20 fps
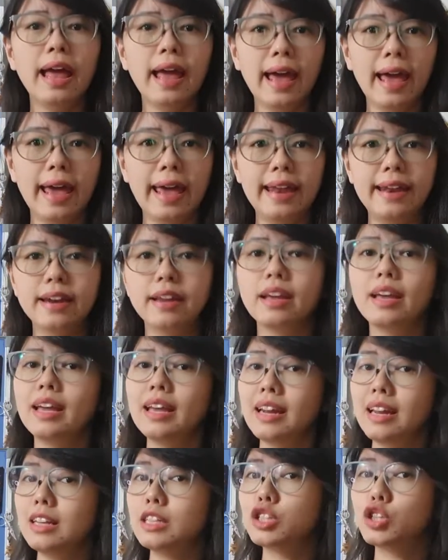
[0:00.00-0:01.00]
and
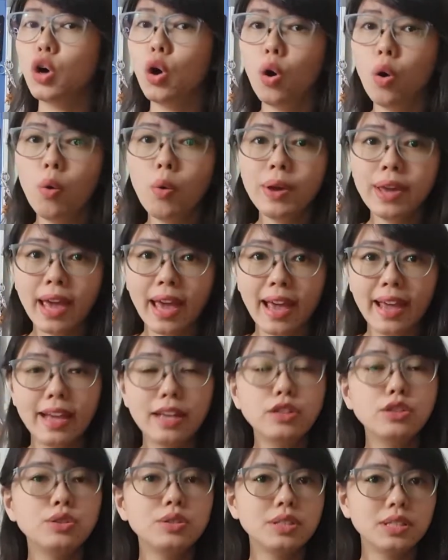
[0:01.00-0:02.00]
it is okay
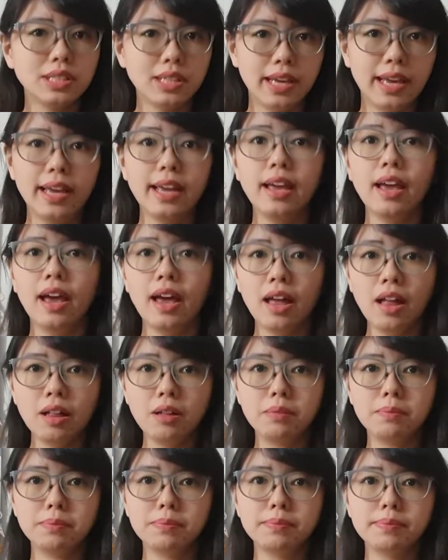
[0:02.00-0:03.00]
to seek
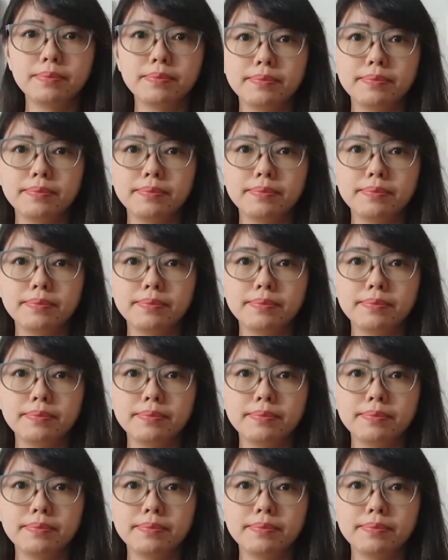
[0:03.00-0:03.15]
help.